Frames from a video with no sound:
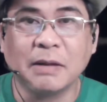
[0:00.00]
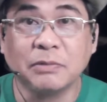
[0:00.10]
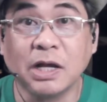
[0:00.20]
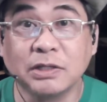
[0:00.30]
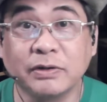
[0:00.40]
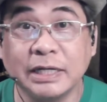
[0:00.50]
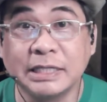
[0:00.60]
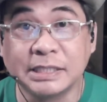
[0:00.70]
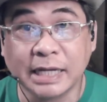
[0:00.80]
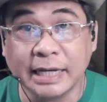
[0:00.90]
I'm not
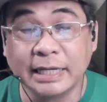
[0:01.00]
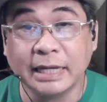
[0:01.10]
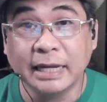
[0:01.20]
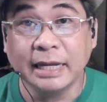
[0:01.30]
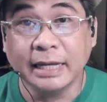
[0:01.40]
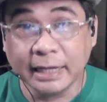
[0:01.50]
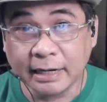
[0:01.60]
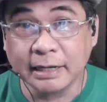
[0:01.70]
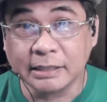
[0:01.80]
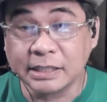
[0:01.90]
really saying it
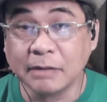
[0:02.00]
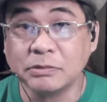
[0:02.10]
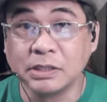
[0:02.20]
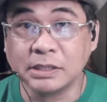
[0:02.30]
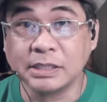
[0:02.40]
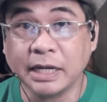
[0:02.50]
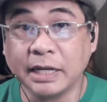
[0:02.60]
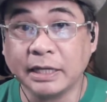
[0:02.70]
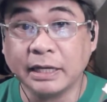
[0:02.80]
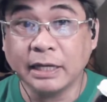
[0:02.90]
is. I'm just
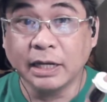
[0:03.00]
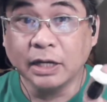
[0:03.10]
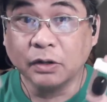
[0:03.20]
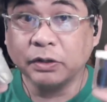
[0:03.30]
saying Could